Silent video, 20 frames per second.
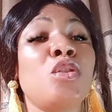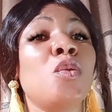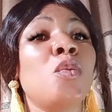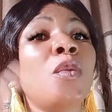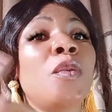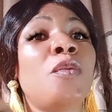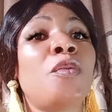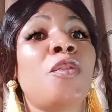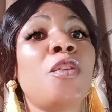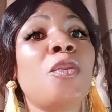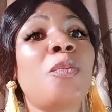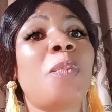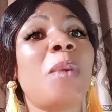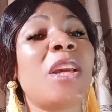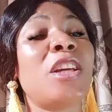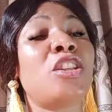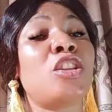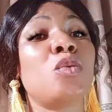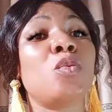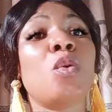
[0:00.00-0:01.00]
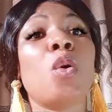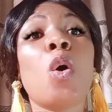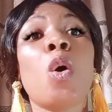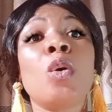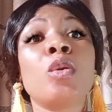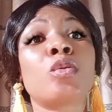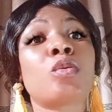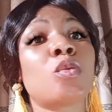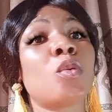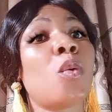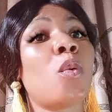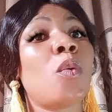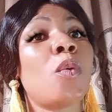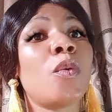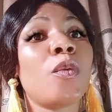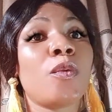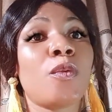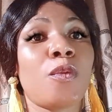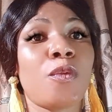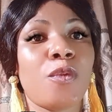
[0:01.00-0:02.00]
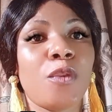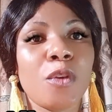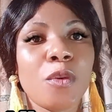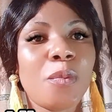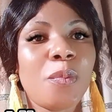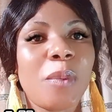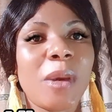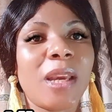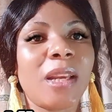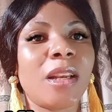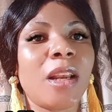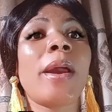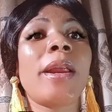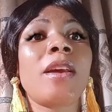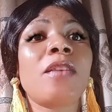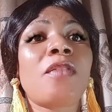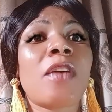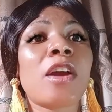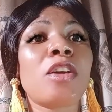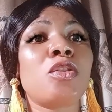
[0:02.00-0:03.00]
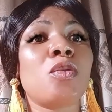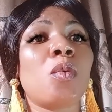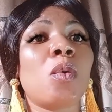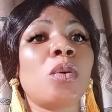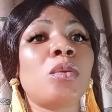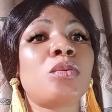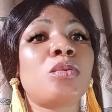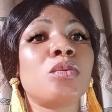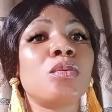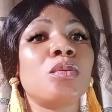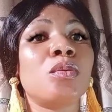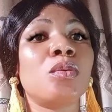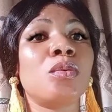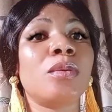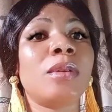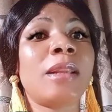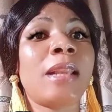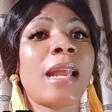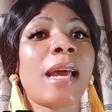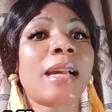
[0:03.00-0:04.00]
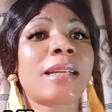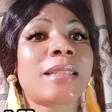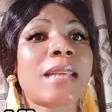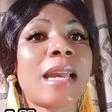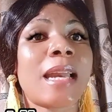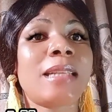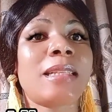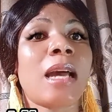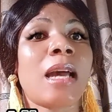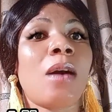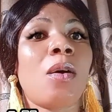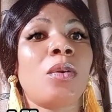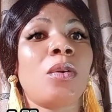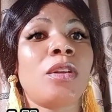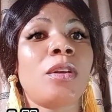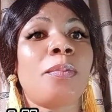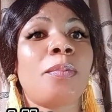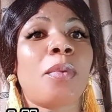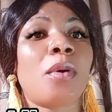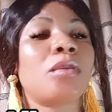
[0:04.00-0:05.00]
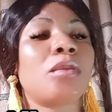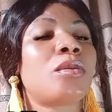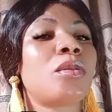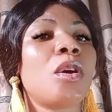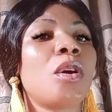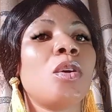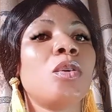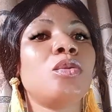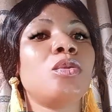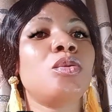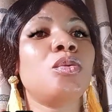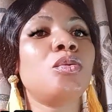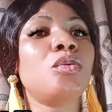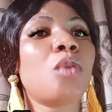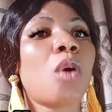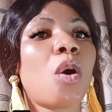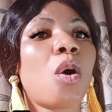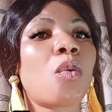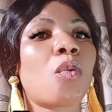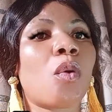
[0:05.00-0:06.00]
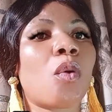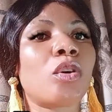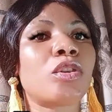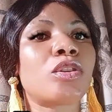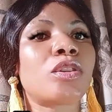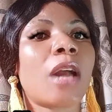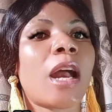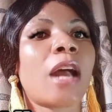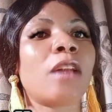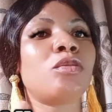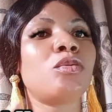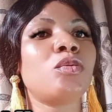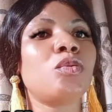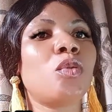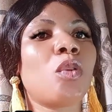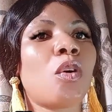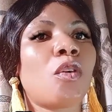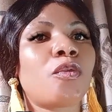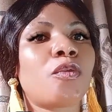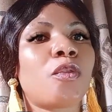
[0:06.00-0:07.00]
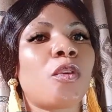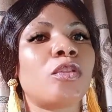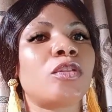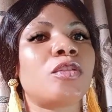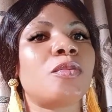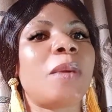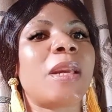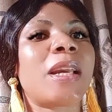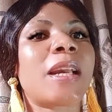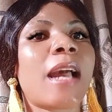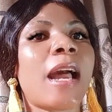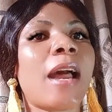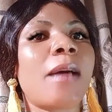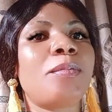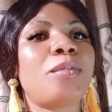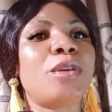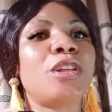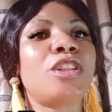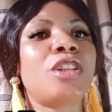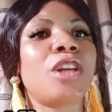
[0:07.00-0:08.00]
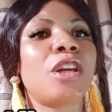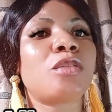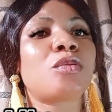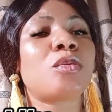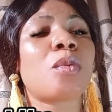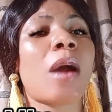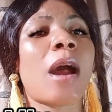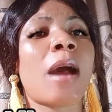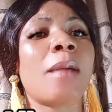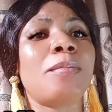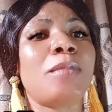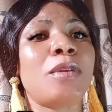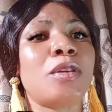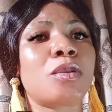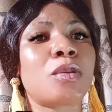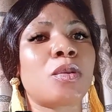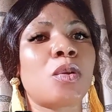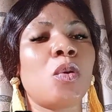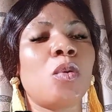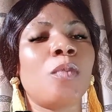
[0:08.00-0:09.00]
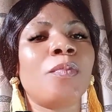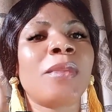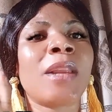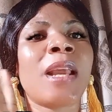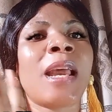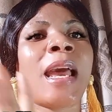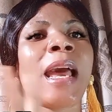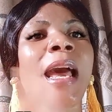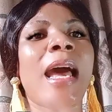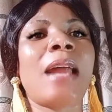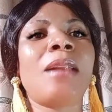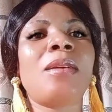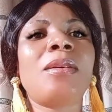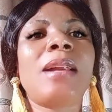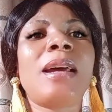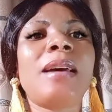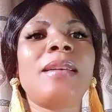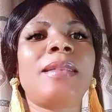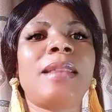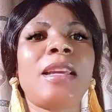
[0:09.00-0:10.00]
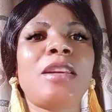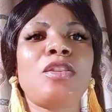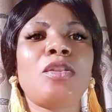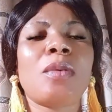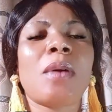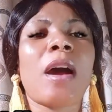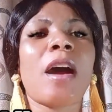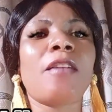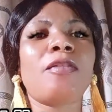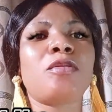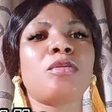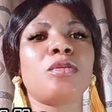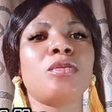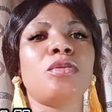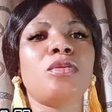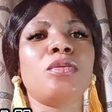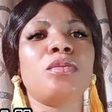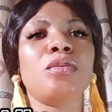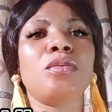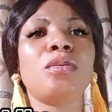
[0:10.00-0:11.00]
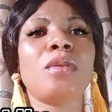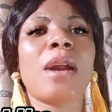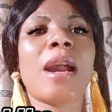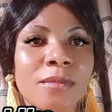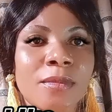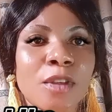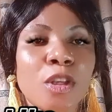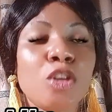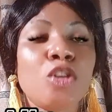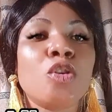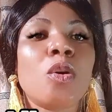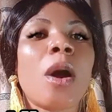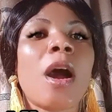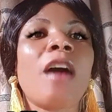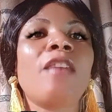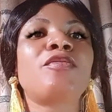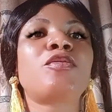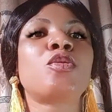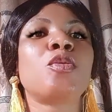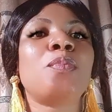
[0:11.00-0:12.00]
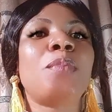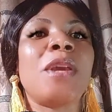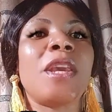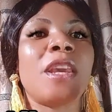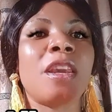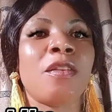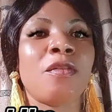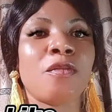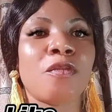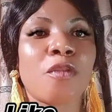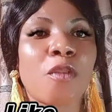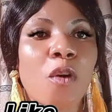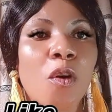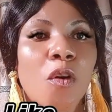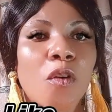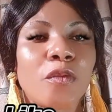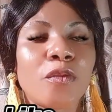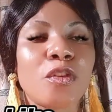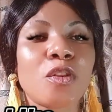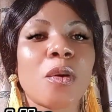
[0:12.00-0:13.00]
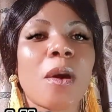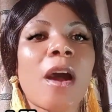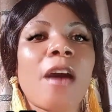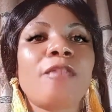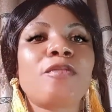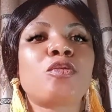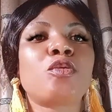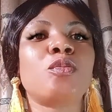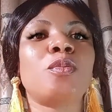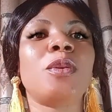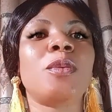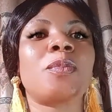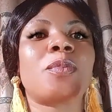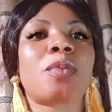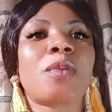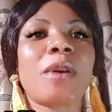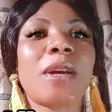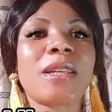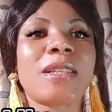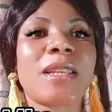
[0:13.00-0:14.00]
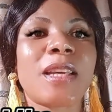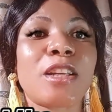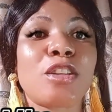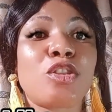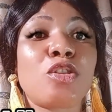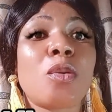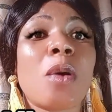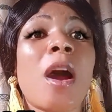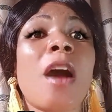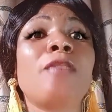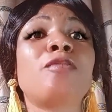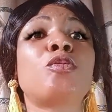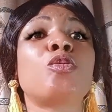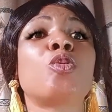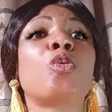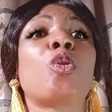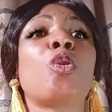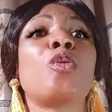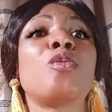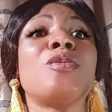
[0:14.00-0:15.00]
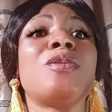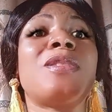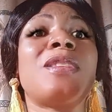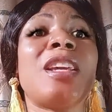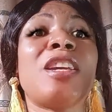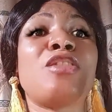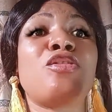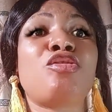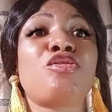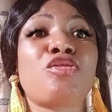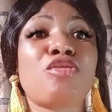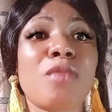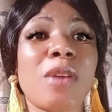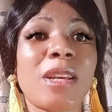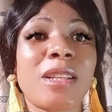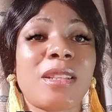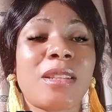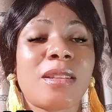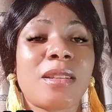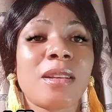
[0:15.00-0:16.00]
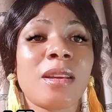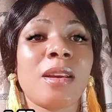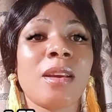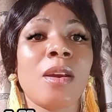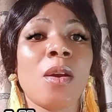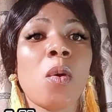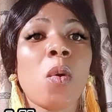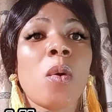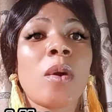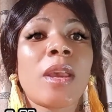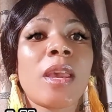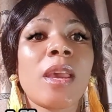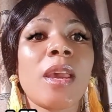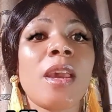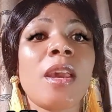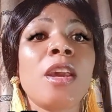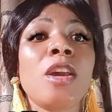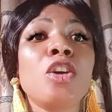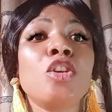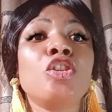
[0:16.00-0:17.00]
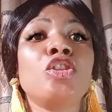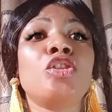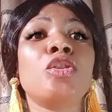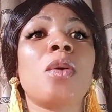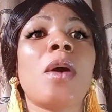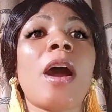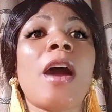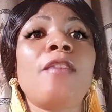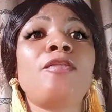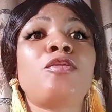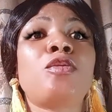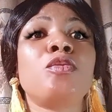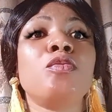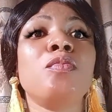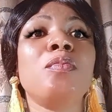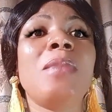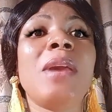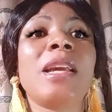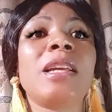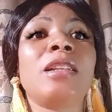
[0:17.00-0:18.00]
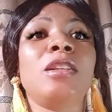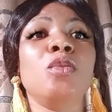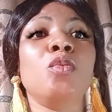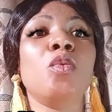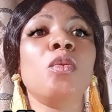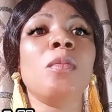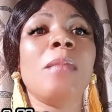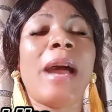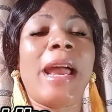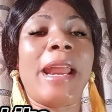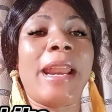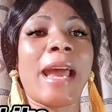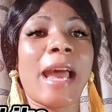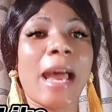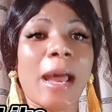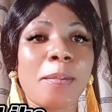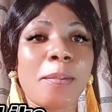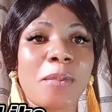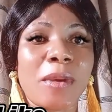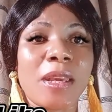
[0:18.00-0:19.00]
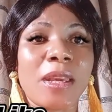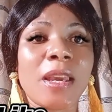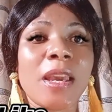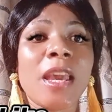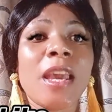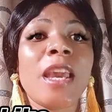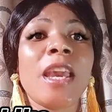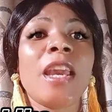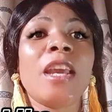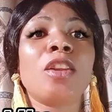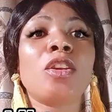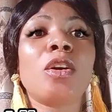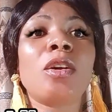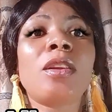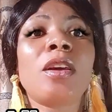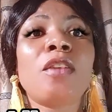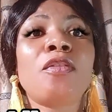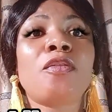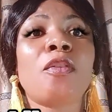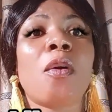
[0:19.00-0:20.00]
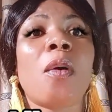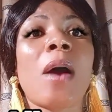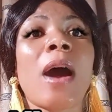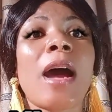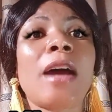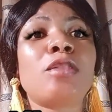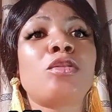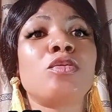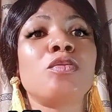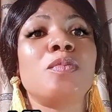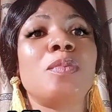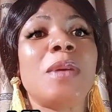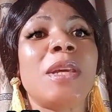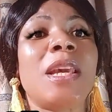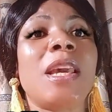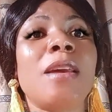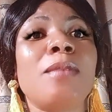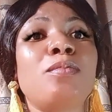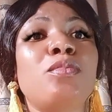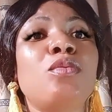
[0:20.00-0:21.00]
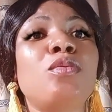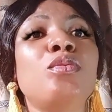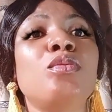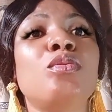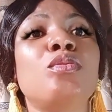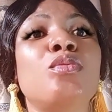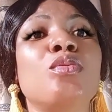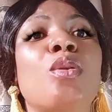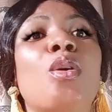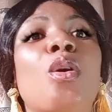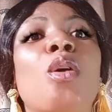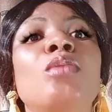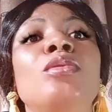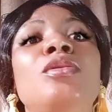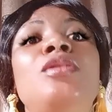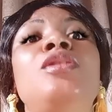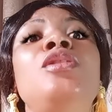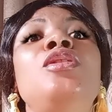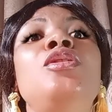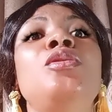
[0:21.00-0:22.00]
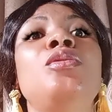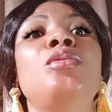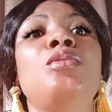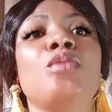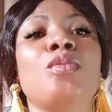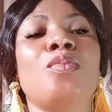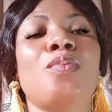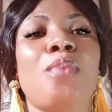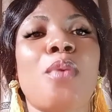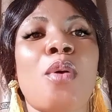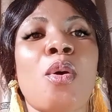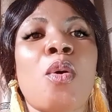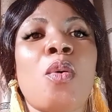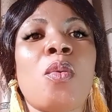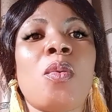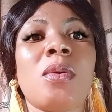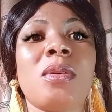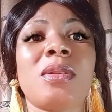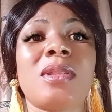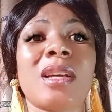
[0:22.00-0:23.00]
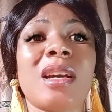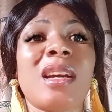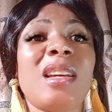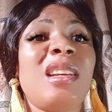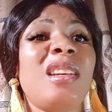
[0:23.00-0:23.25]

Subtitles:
You will feel pain, she will also feel pain. Whenever you want to knack tighter honey pot, do not rush and do not force. Be calm, be gentle, and be slow. Another thing you have to do, you have to be involved, you have to be present, you have to concentrate. Okay, you have to make the woman happy in order for her to be able to continue to pour water.